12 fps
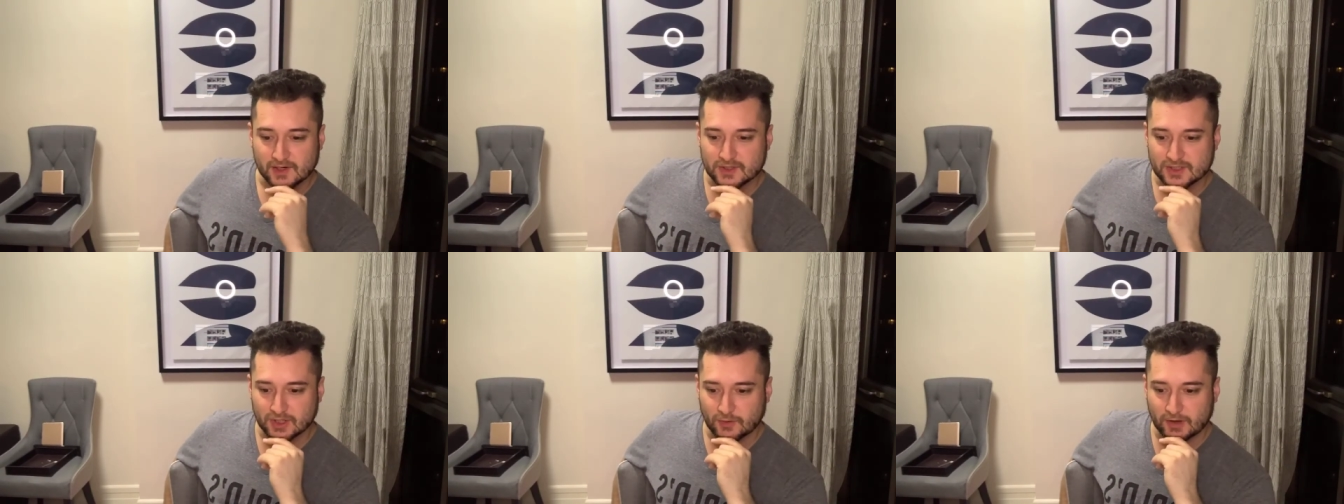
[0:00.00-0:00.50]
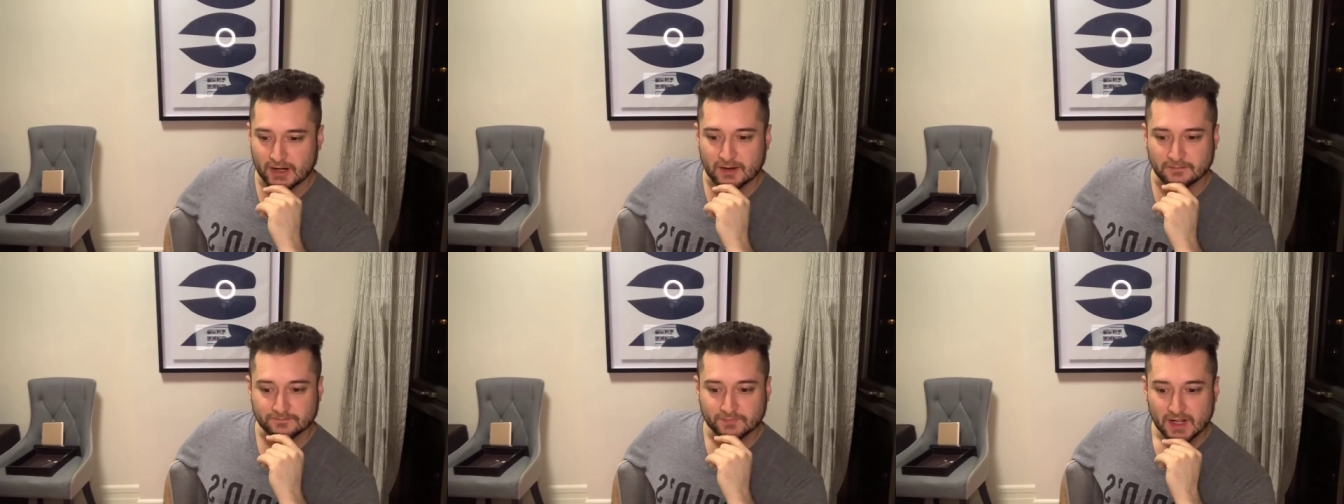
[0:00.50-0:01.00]
So
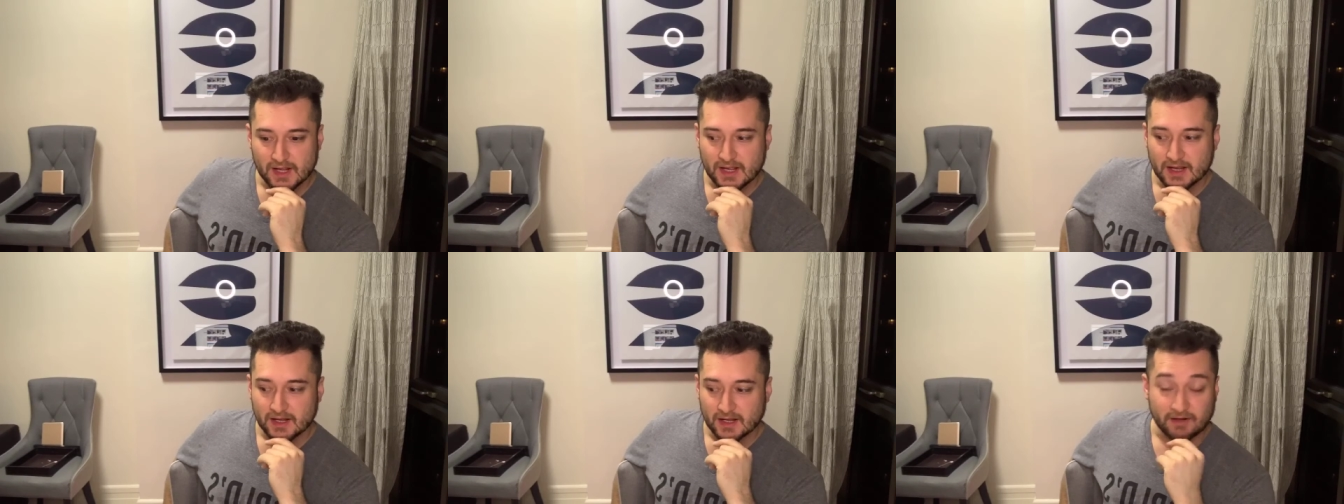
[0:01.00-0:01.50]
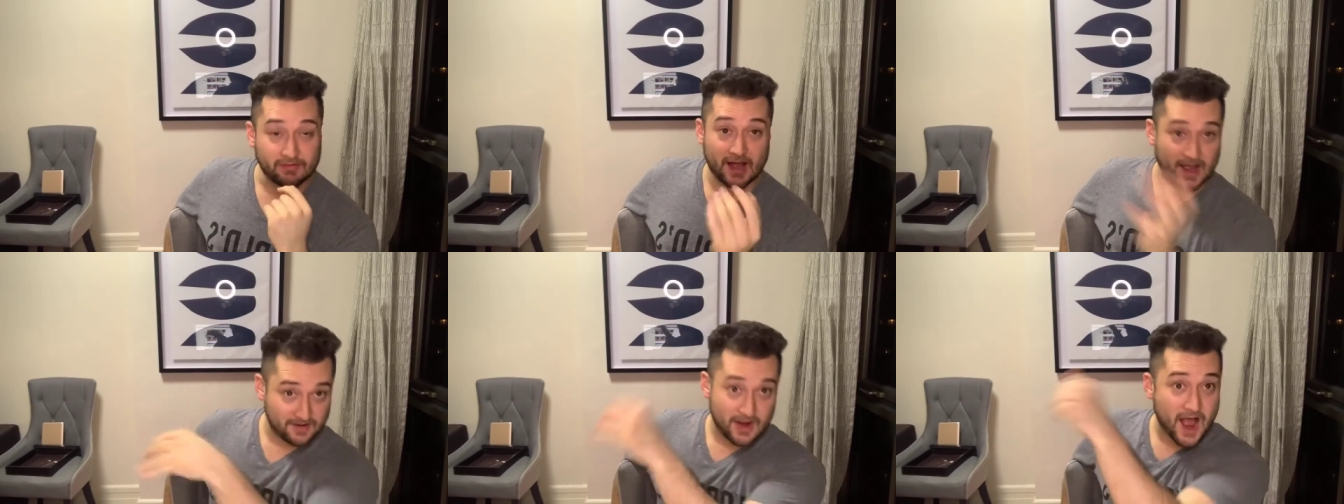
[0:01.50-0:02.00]
um,
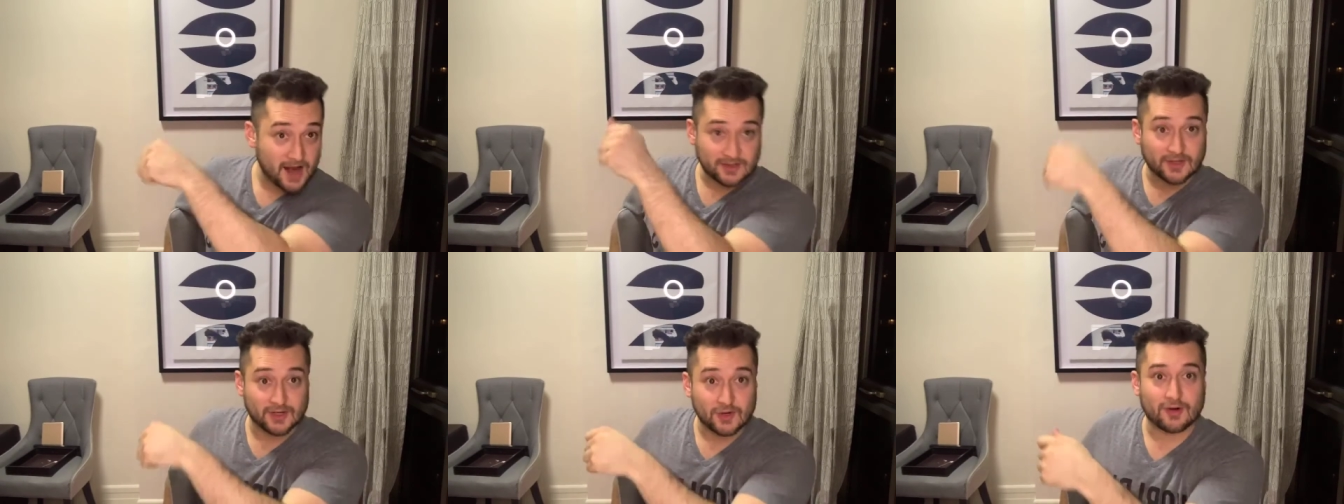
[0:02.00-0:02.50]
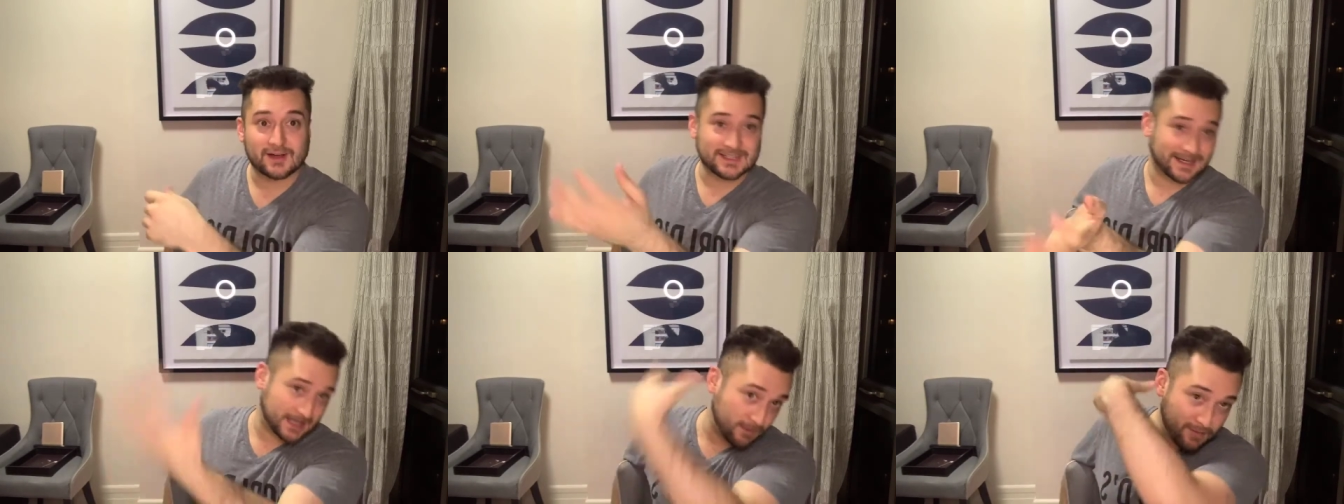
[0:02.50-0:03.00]
I knocked on the door. I
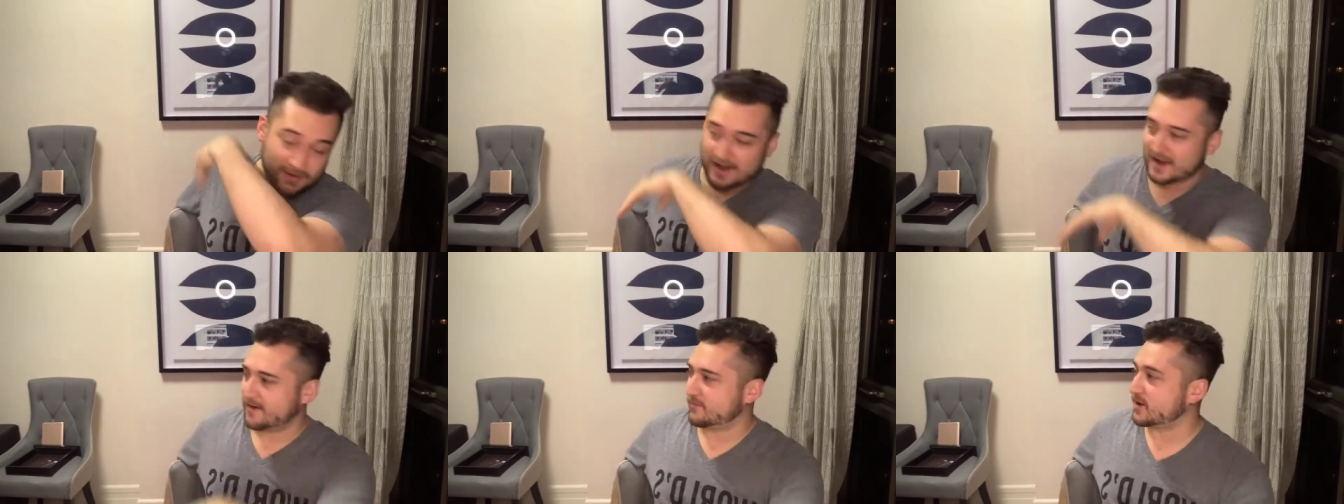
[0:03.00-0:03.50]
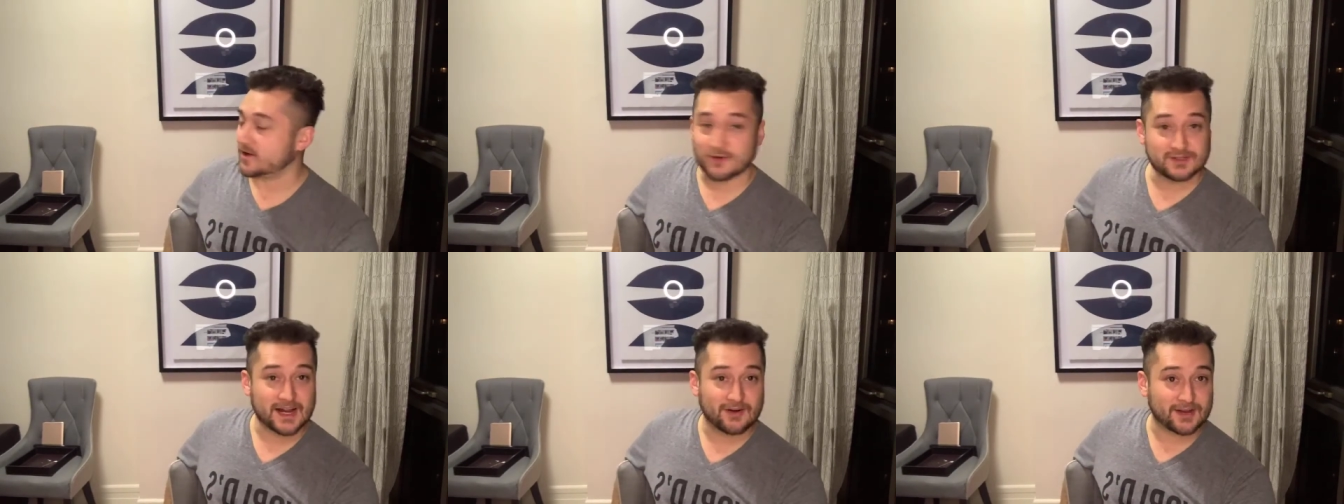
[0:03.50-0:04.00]
said, "Give me my damn clothes.
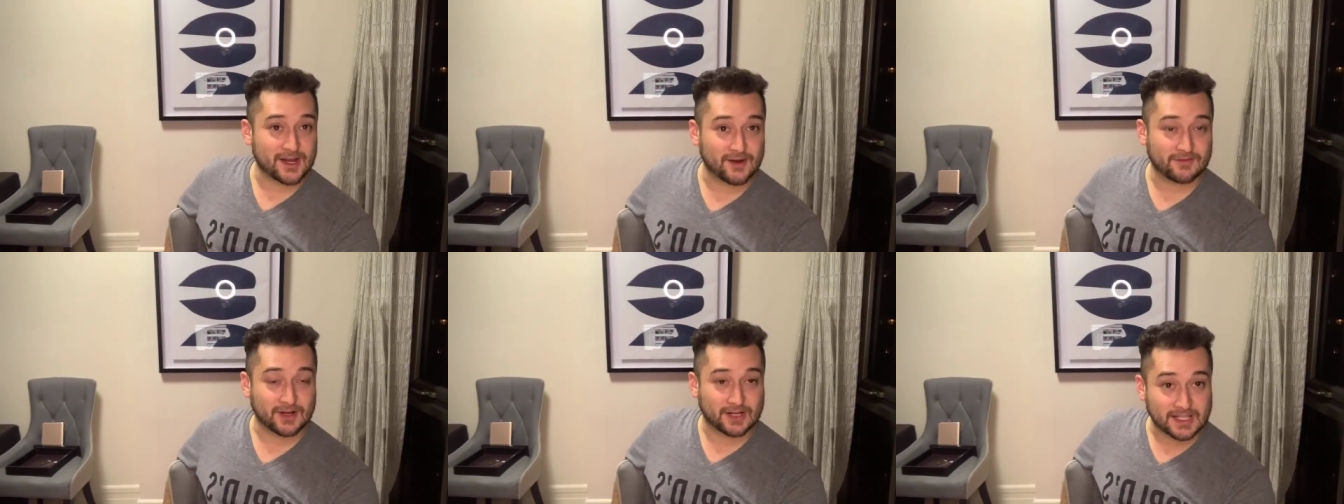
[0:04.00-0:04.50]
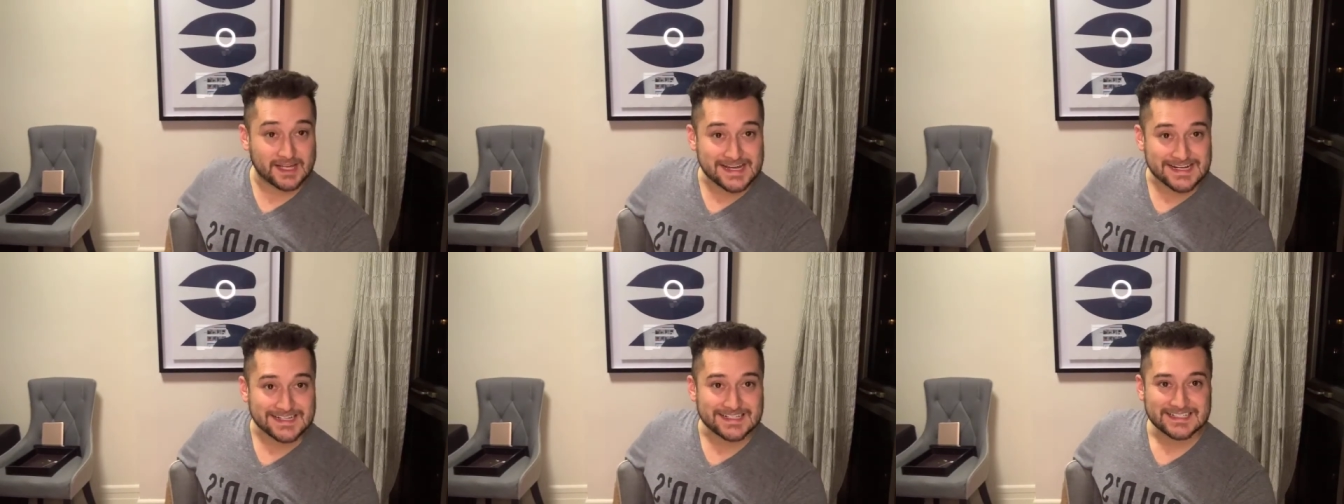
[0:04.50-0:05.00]
I don't care if they're clean."